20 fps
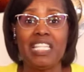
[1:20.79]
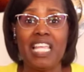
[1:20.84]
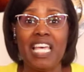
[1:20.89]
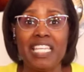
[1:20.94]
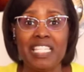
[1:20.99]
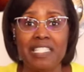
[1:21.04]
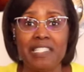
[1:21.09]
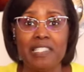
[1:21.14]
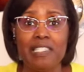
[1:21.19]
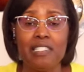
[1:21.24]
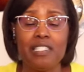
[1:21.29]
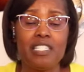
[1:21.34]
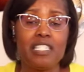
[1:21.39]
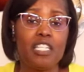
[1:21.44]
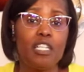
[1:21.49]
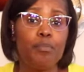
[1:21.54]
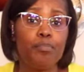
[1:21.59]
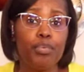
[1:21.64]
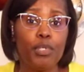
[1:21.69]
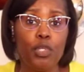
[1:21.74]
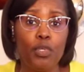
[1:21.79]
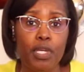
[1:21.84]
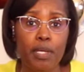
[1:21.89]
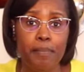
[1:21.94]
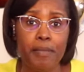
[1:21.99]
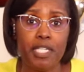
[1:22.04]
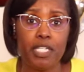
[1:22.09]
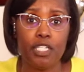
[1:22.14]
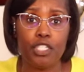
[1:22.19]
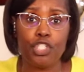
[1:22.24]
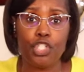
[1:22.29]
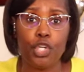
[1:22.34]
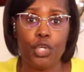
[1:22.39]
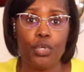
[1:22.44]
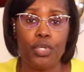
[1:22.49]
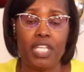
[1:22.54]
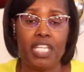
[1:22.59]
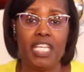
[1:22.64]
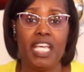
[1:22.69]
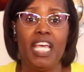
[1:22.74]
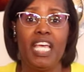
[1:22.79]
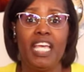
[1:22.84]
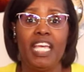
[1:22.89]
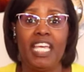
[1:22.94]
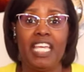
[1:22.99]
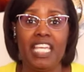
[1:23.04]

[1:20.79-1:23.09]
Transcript: licensed employment attorney